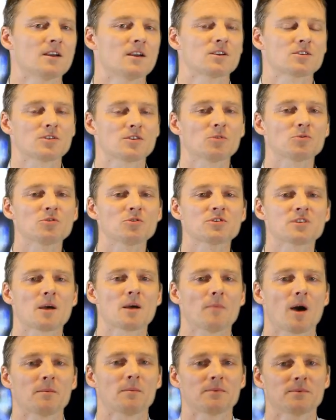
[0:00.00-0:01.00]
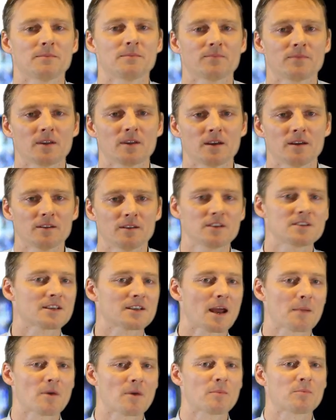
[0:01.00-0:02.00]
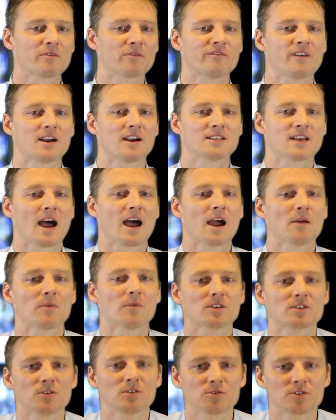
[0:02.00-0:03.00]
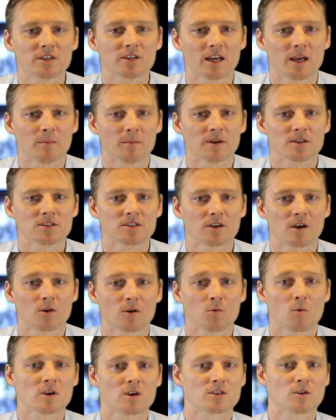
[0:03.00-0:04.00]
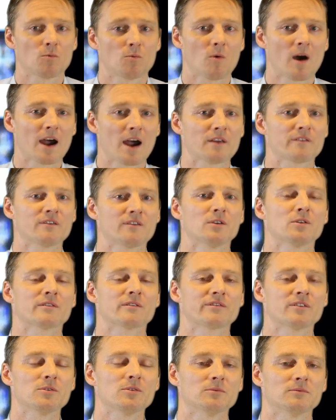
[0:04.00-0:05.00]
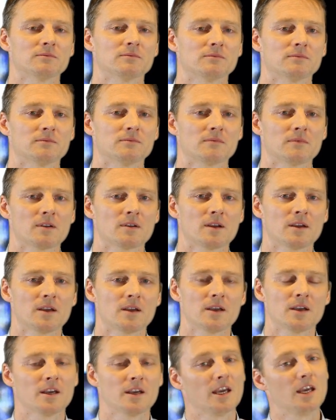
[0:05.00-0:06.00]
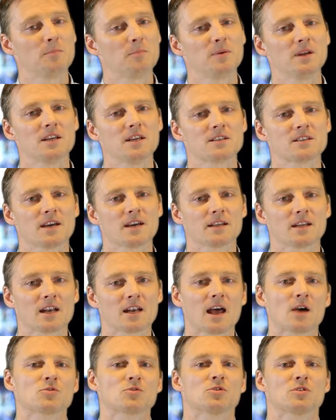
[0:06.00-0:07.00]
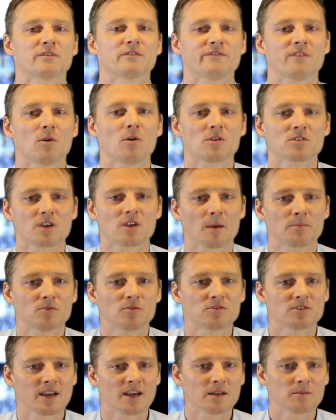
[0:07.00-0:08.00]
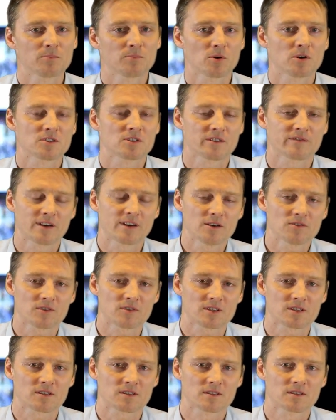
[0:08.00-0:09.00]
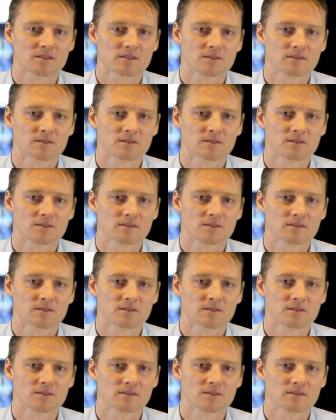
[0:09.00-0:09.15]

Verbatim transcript: So to sum up, this camera provides high resolution image across a wide field of view. ePTZ allows you to focus up to 10 points of interest.